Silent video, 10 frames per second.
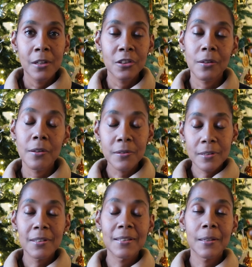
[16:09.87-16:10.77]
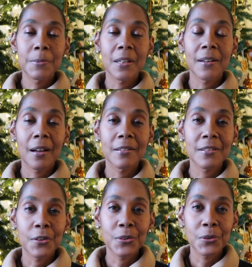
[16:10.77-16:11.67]
So those are the tips on how to
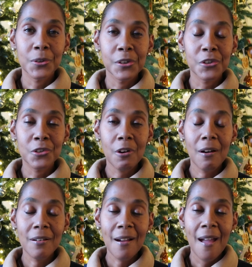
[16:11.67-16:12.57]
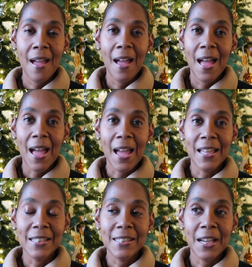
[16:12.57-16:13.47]
start the new year strong
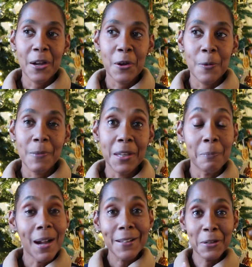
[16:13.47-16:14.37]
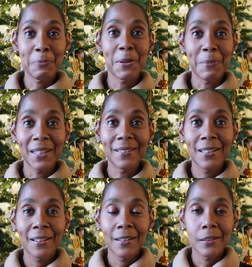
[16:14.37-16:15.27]
and um, in my commitment
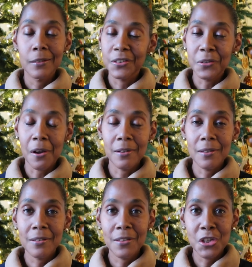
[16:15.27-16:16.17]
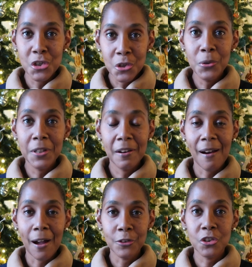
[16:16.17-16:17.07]
to starting the new
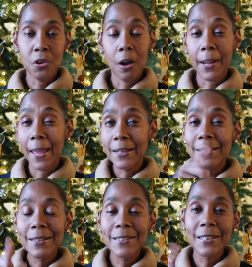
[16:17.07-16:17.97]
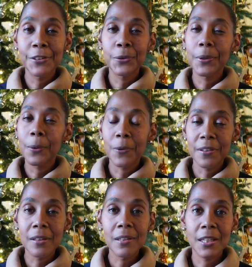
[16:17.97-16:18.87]
year out strong and continuing
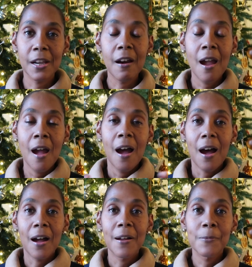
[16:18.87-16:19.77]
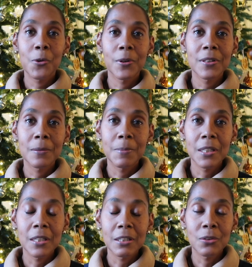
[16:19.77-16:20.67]
within the year, I'm going to
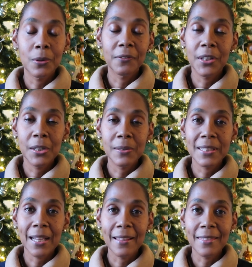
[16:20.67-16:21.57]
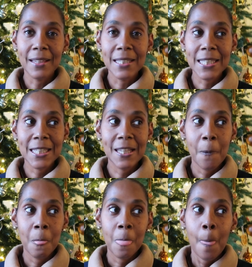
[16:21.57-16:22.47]
be doing videos like this.
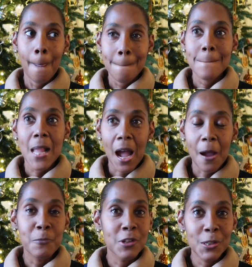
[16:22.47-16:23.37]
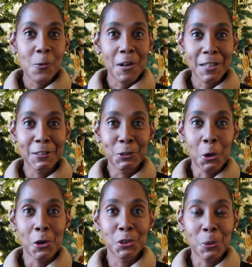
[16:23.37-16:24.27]
I'm really working
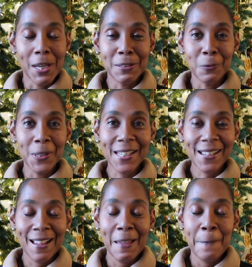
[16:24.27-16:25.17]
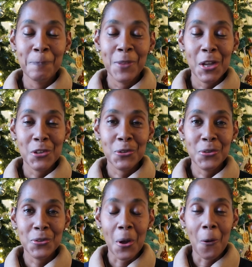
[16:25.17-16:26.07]
toward twice a week.
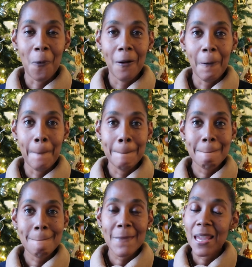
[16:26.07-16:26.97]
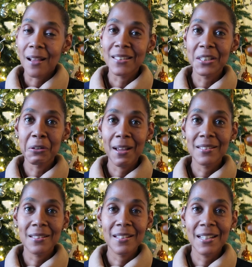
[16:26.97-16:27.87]
So um, I'll see you
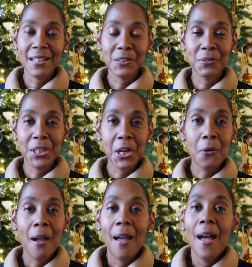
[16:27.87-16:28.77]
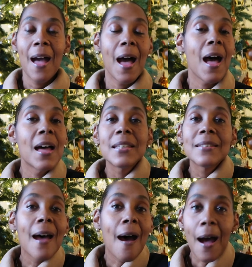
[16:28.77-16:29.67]
guys in the next video
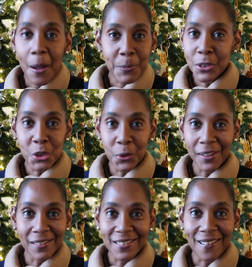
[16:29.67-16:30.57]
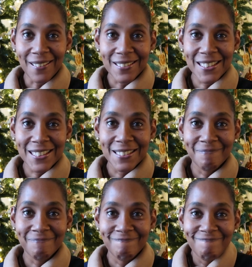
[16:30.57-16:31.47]
and happy new year dolls.
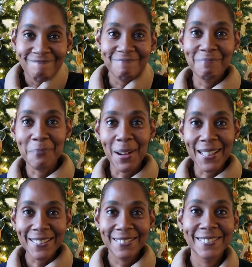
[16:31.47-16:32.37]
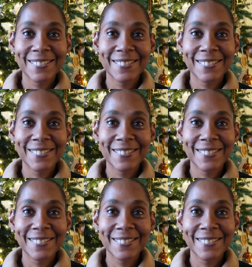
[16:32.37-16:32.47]
Bye.